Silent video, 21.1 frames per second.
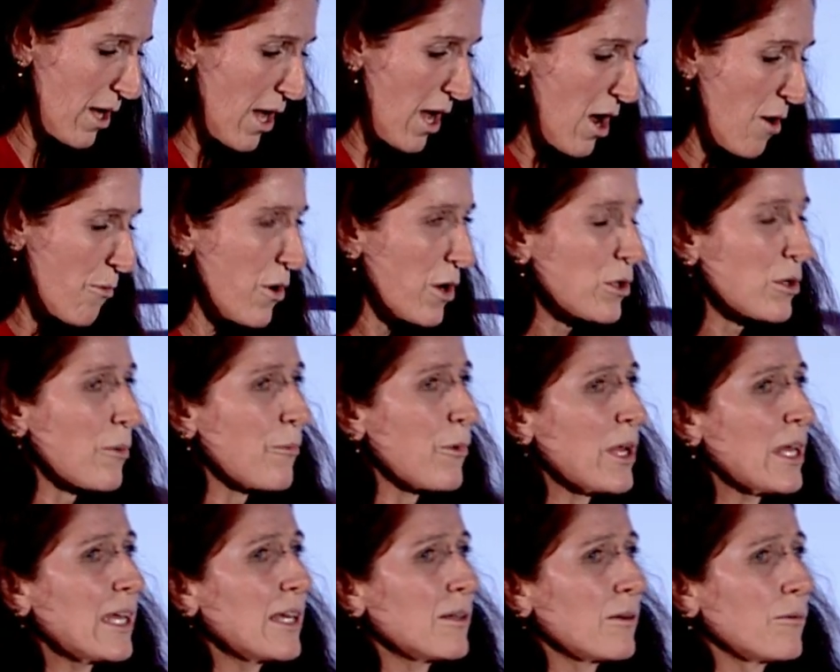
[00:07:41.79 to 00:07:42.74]
What can
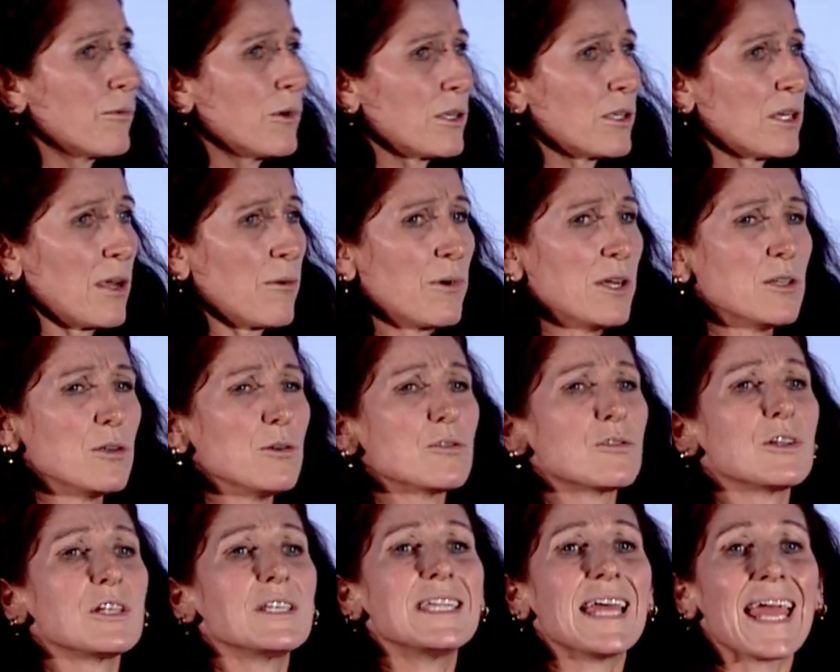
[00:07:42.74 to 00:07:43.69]
we do
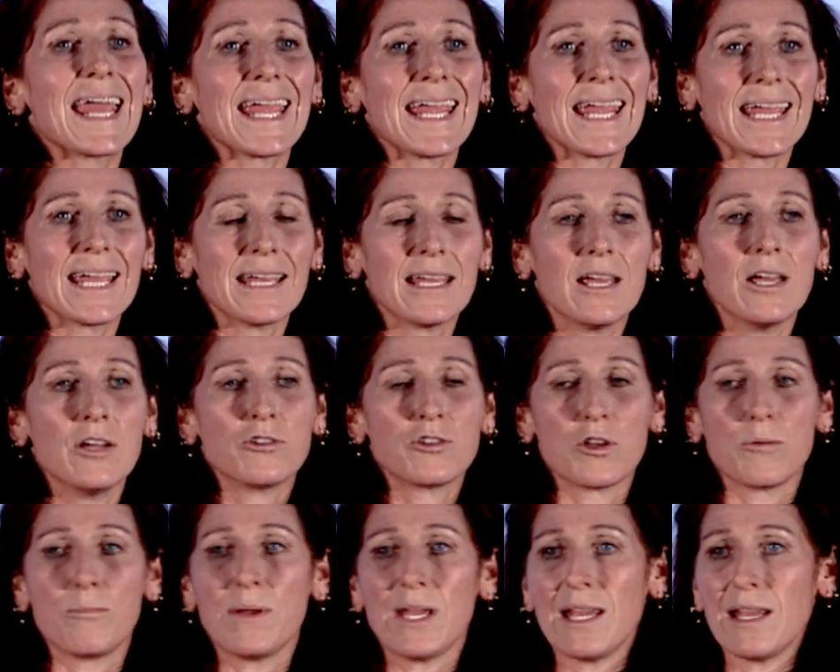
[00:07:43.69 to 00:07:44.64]
today
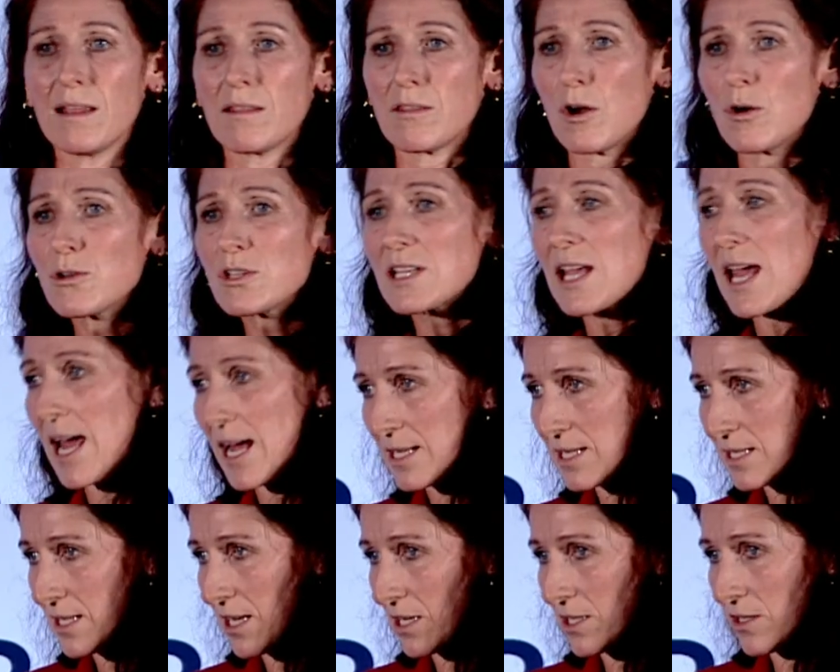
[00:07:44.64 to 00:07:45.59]
to be those
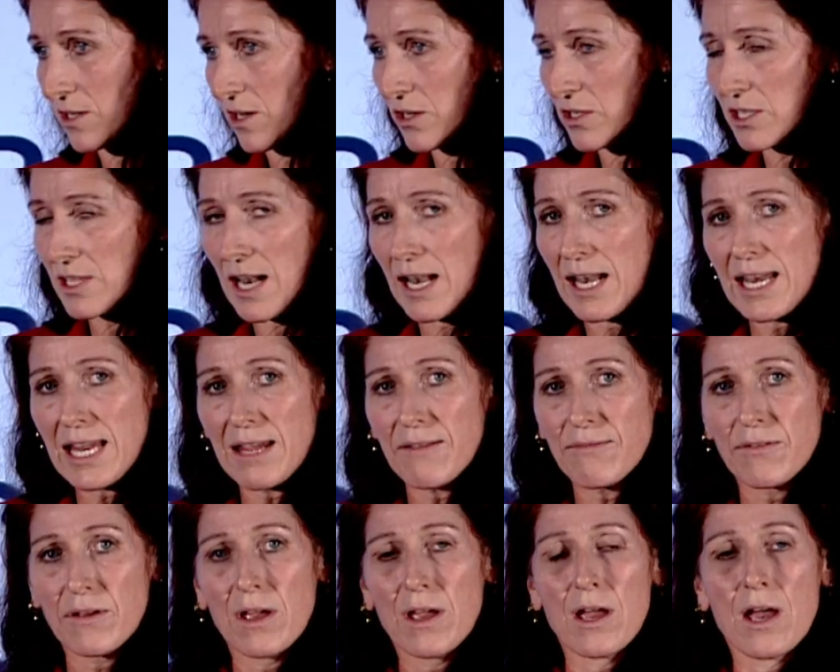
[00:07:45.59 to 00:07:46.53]
ancestors that
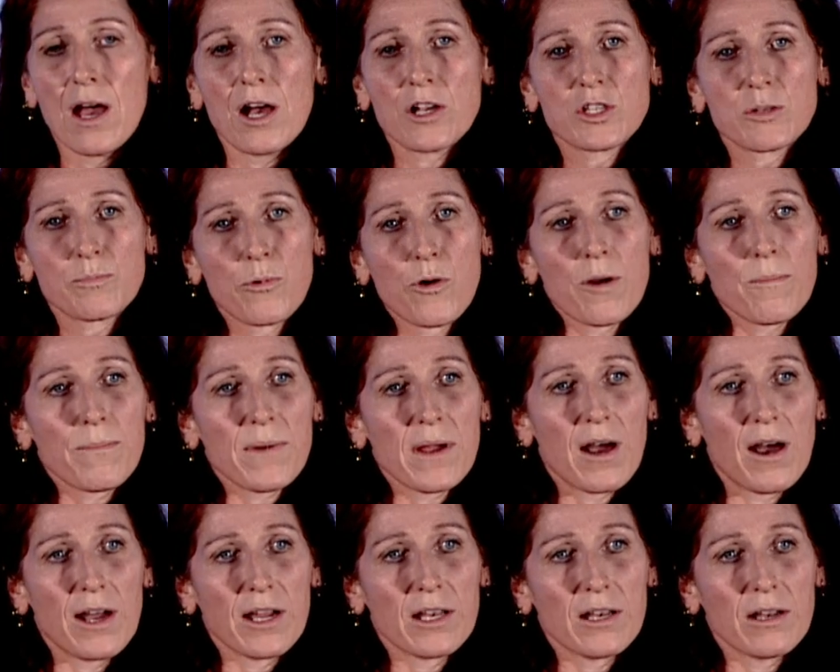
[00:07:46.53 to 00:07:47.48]
leave a sport
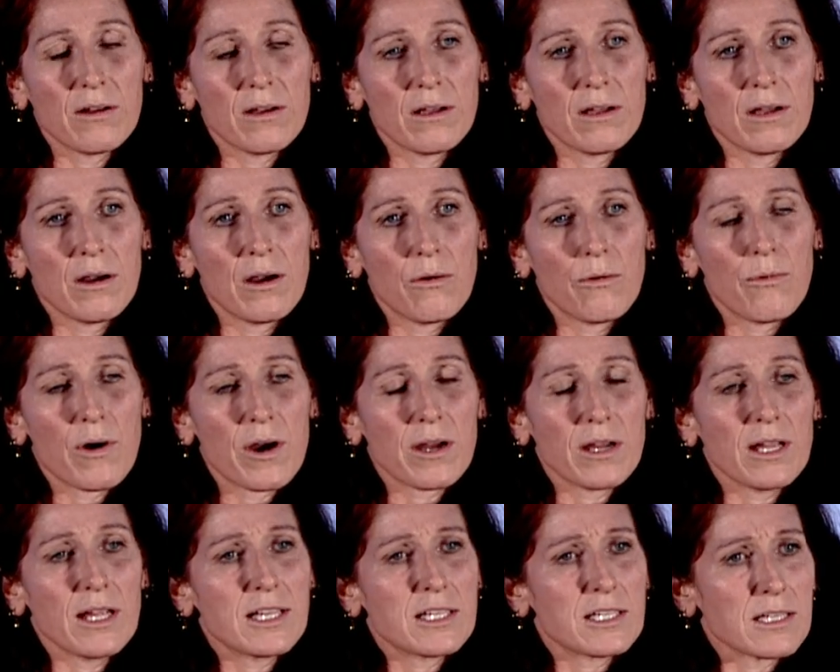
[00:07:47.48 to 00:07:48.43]
behind where
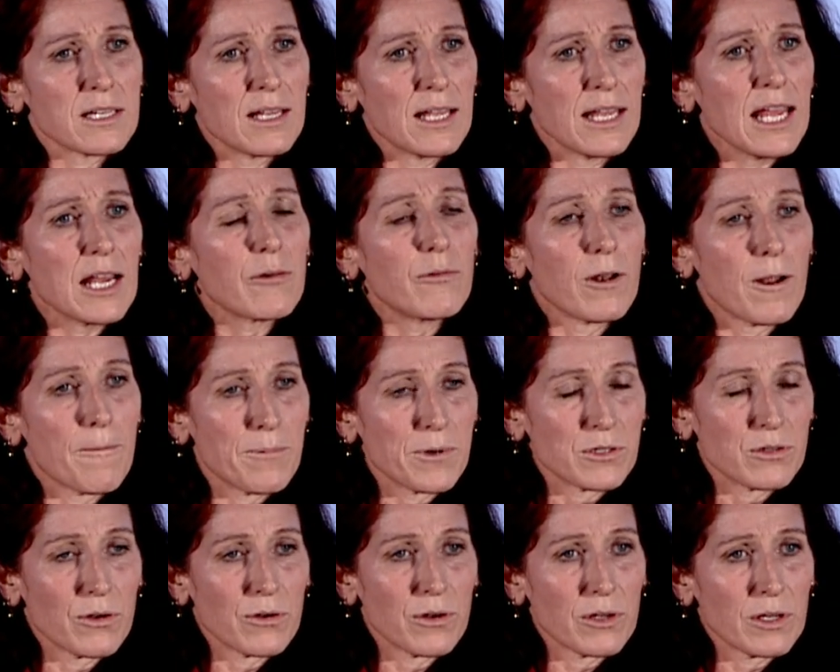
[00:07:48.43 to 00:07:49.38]
it's equal
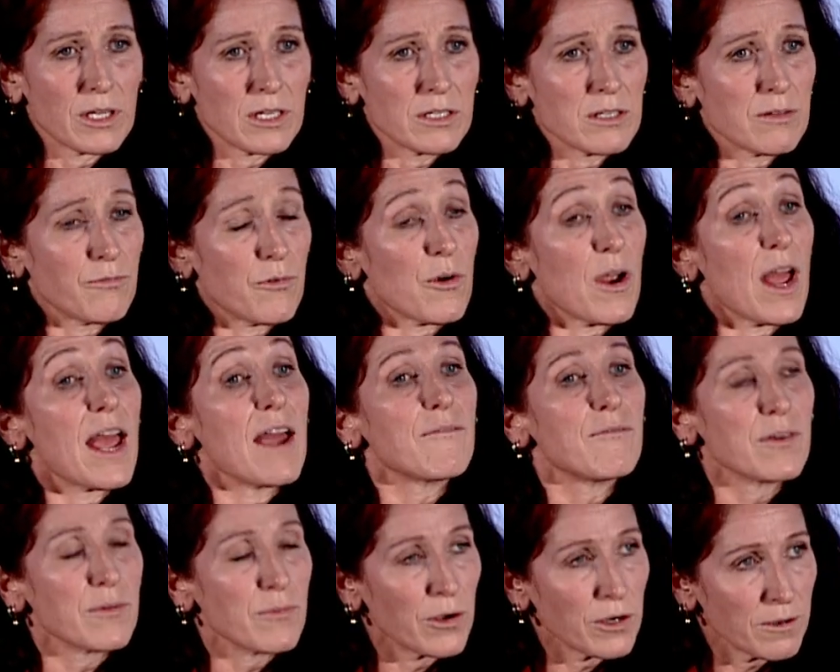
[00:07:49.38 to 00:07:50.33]
opportunities for
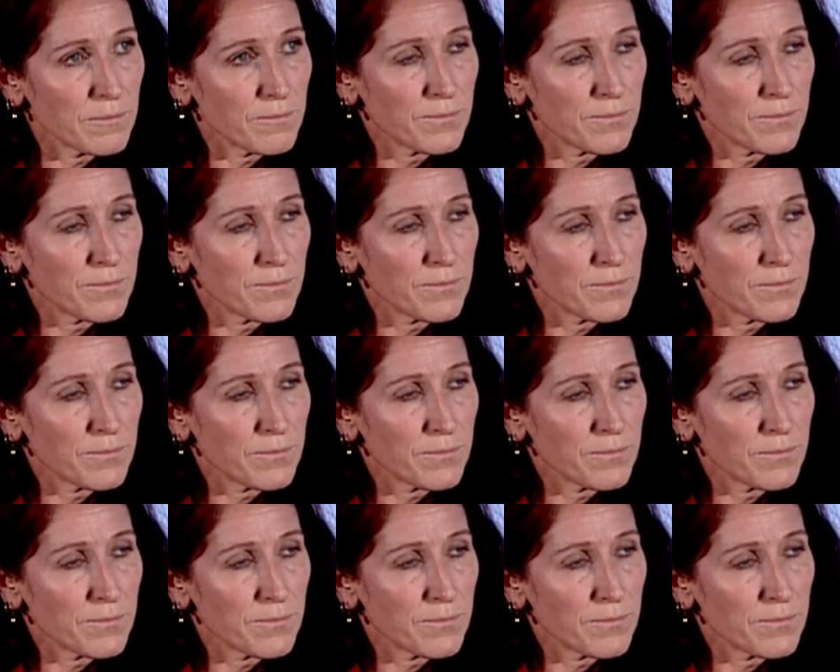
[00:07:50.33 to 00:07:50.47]
everyone?